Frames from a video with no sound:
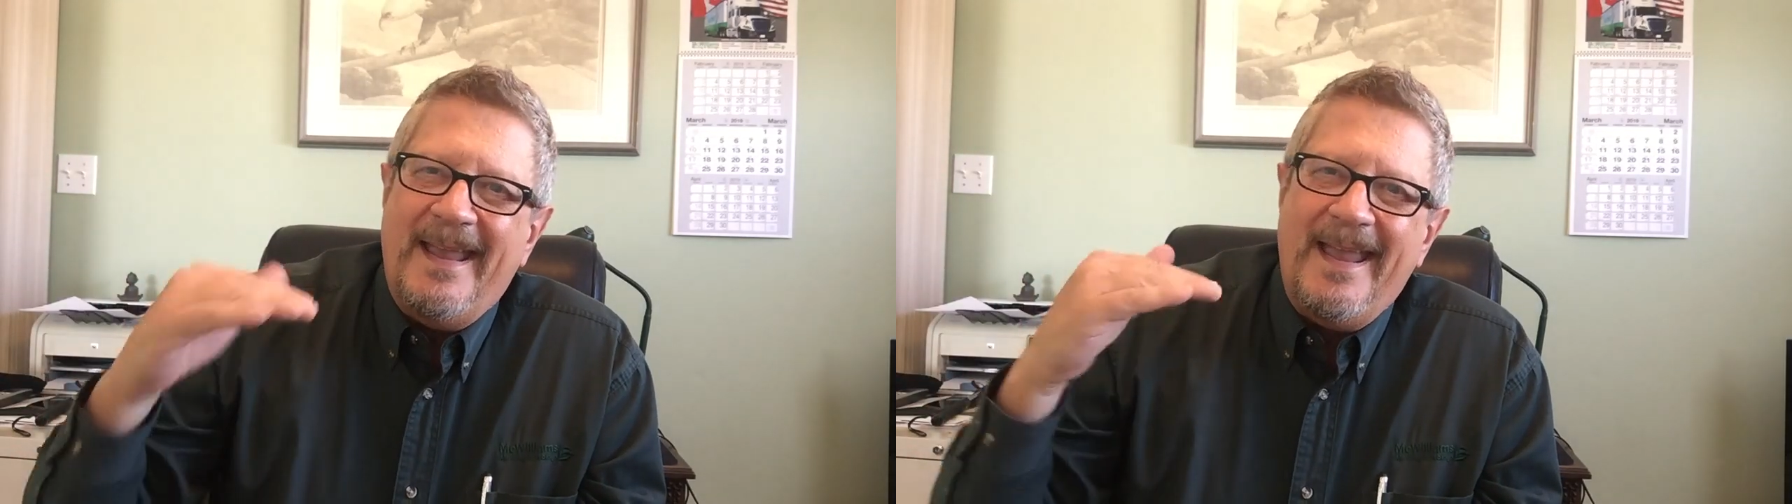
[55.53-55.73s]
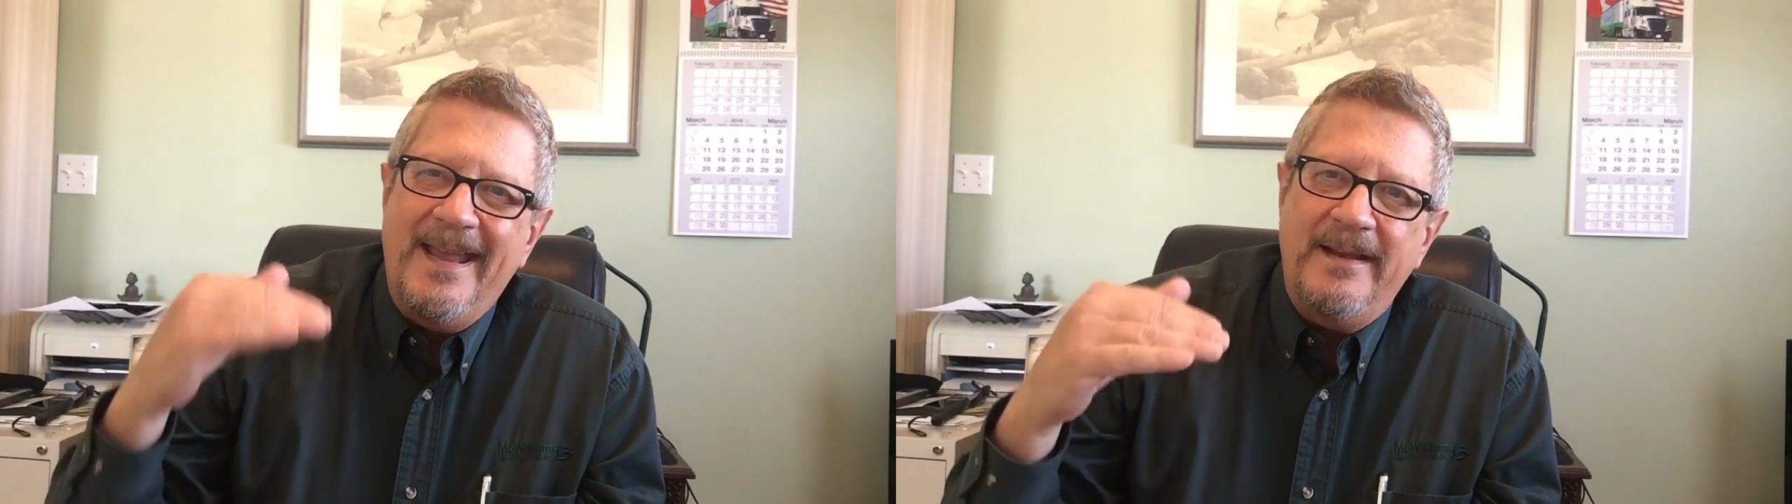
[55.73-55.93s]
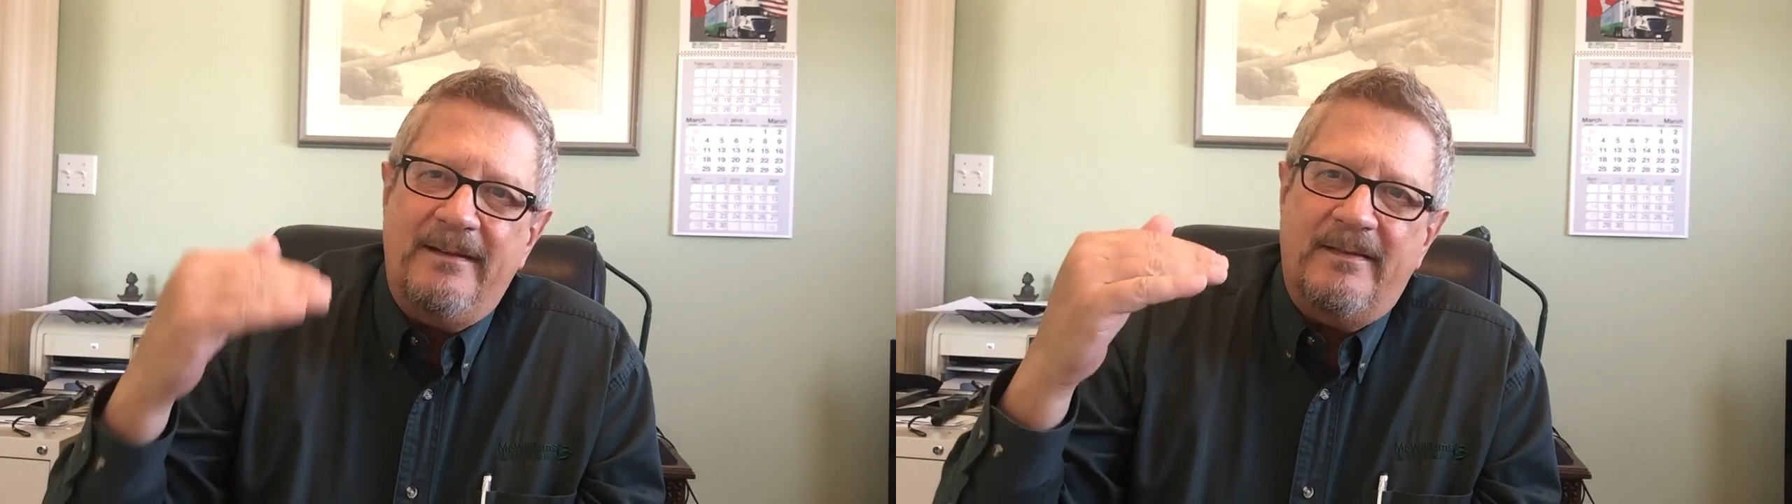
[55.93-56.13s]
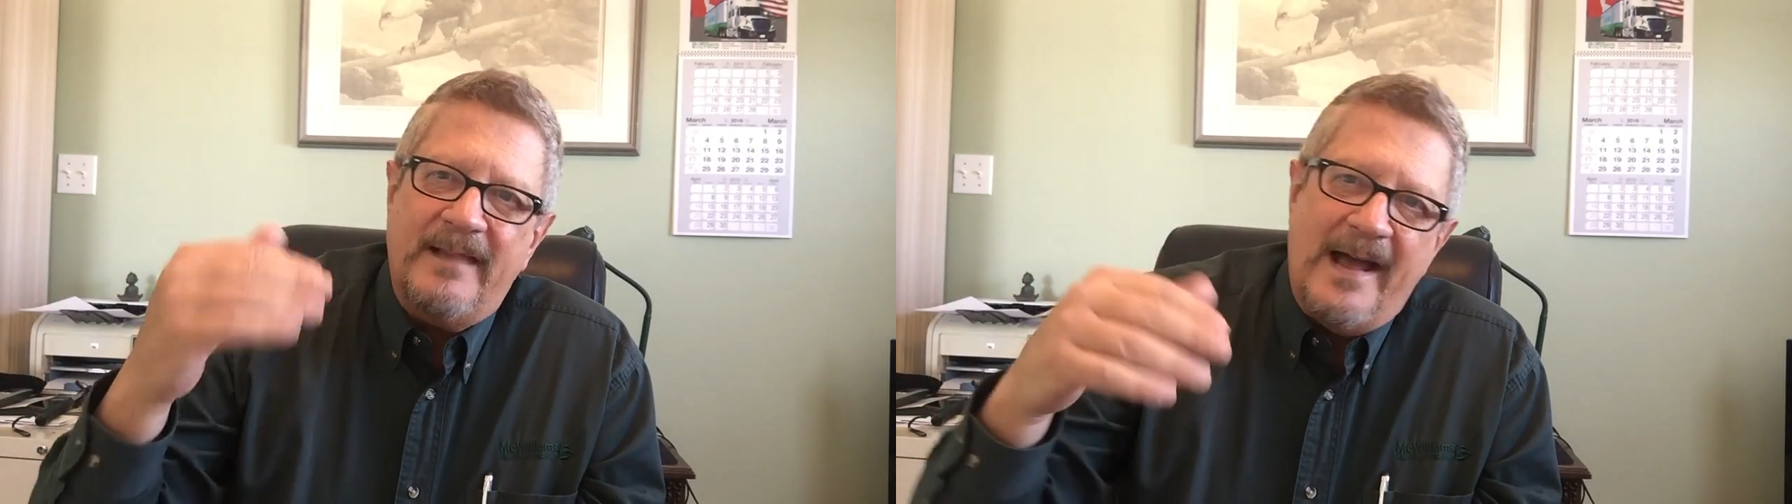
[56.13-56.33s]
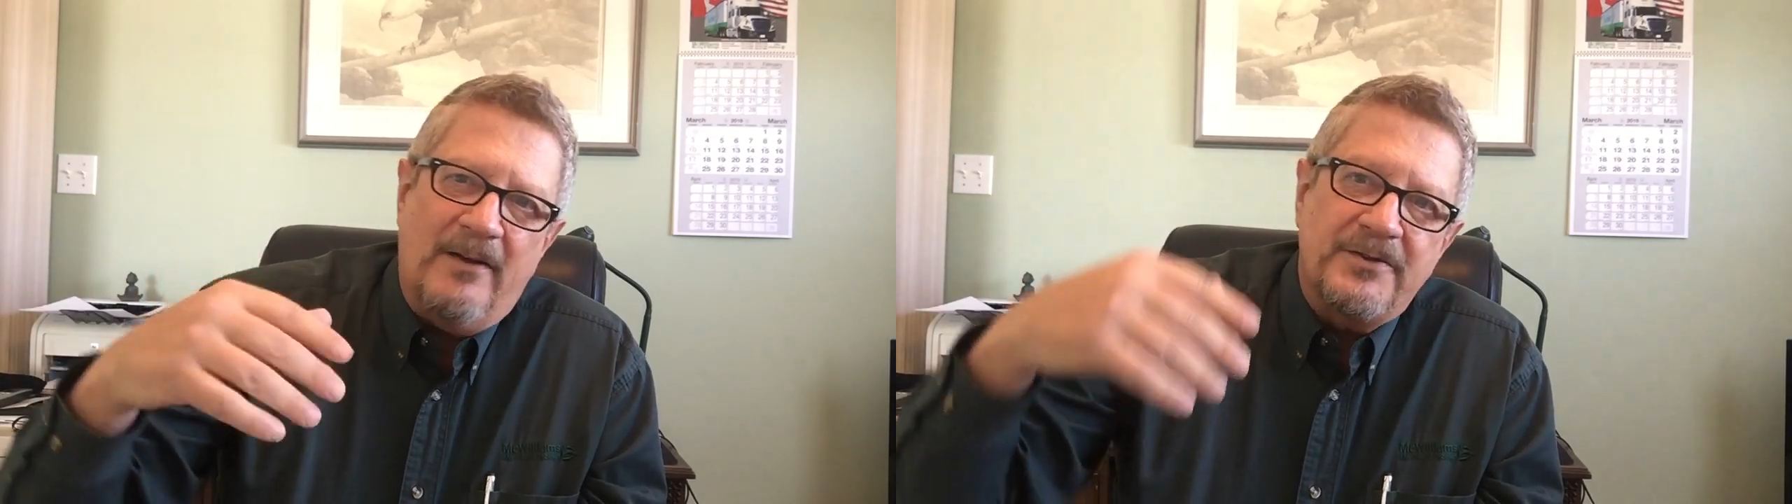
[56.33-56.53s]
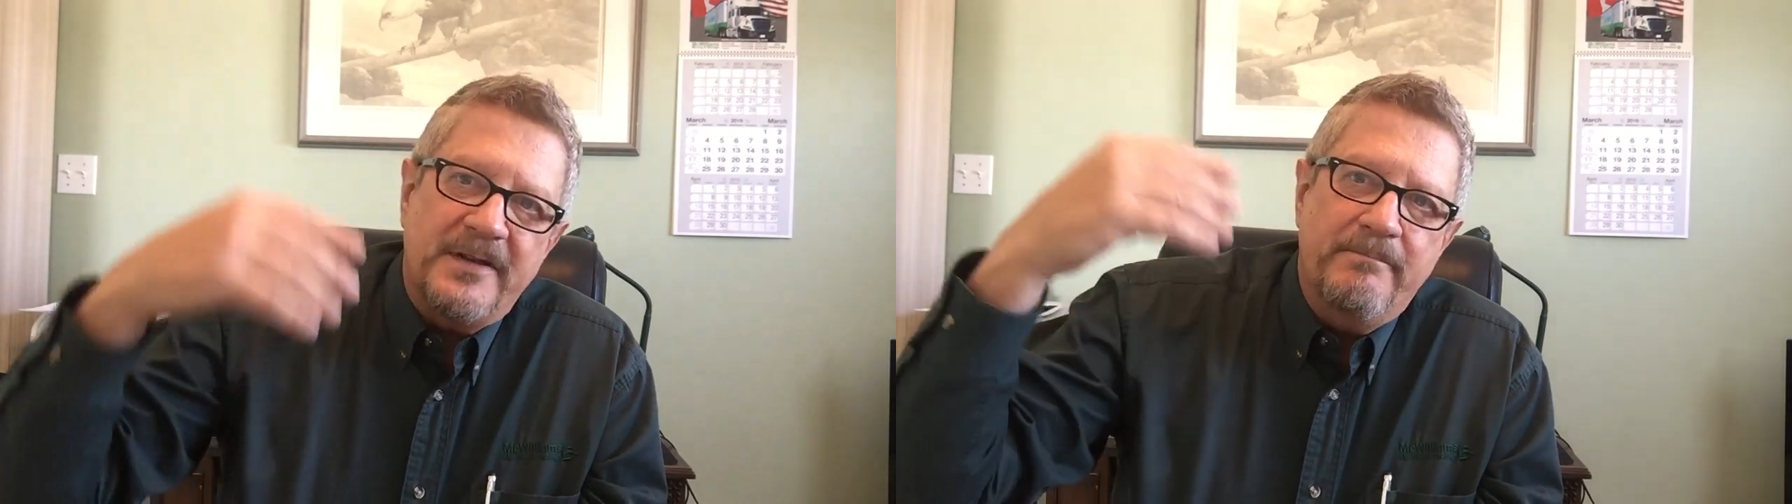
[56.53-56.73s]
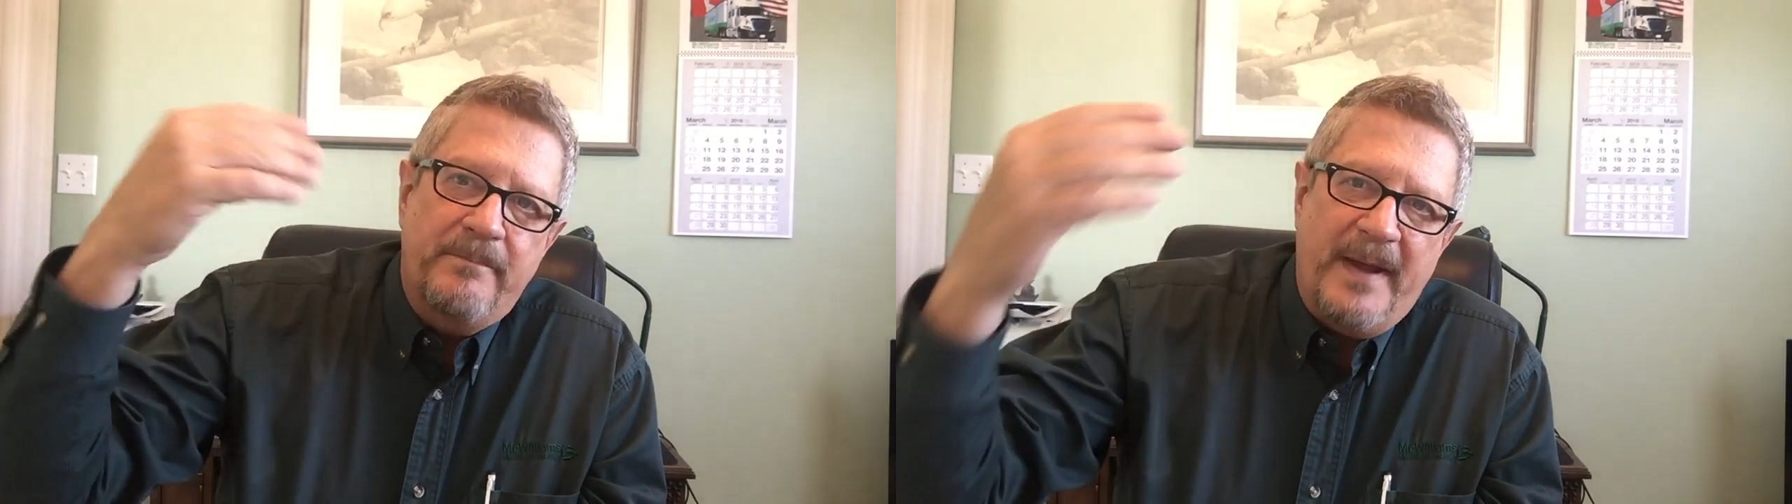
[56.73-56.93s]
8,000